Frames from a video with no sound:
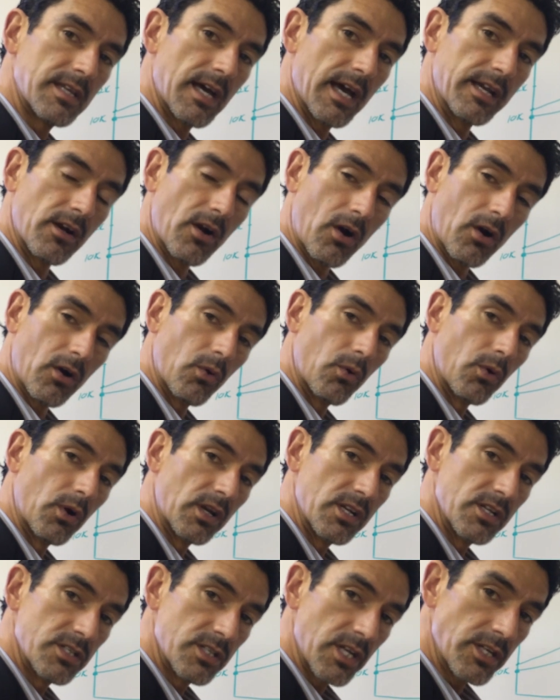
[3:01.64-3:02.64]
inside our
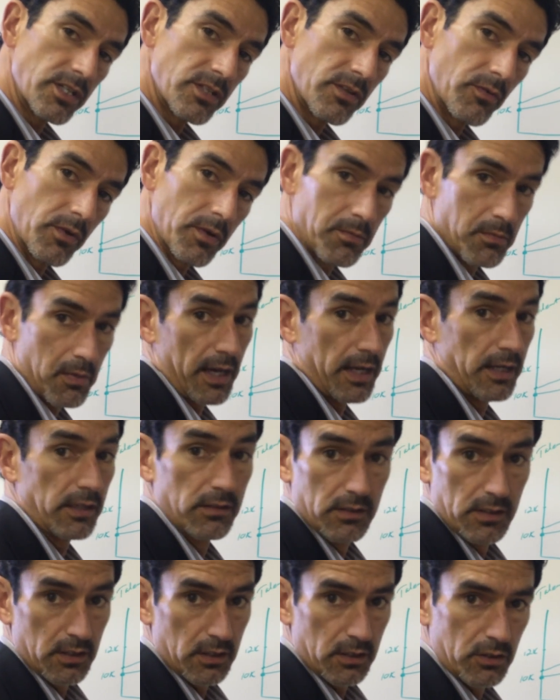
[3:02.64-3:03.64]
organization. We might
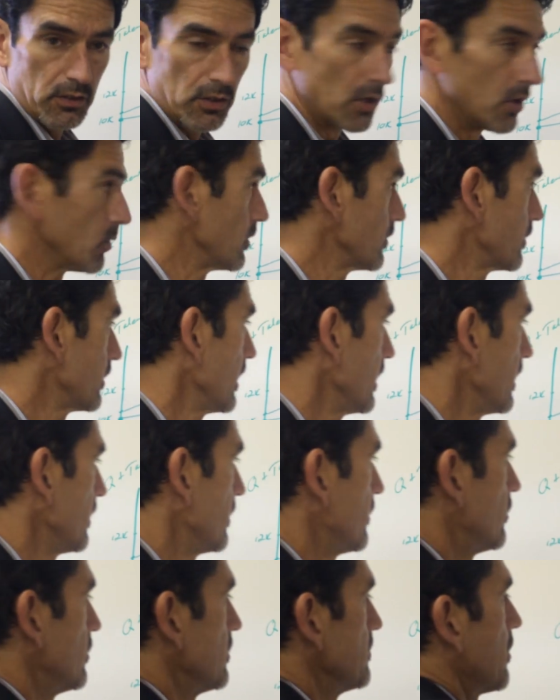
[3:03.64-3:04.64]
go with a
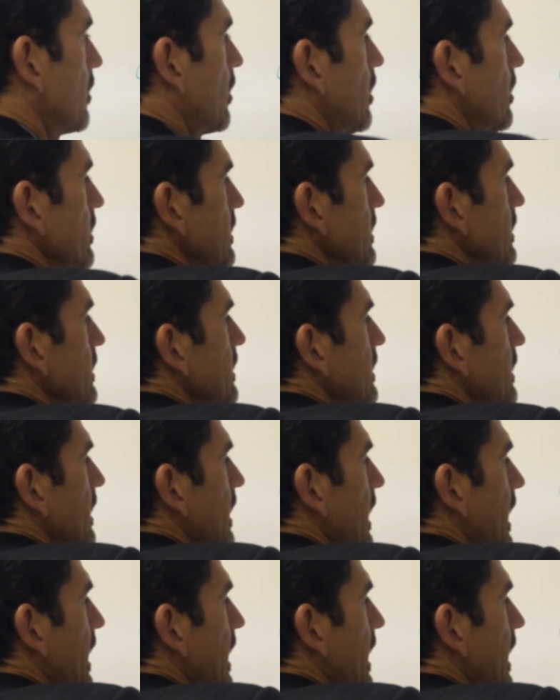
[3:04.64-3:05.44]
third party.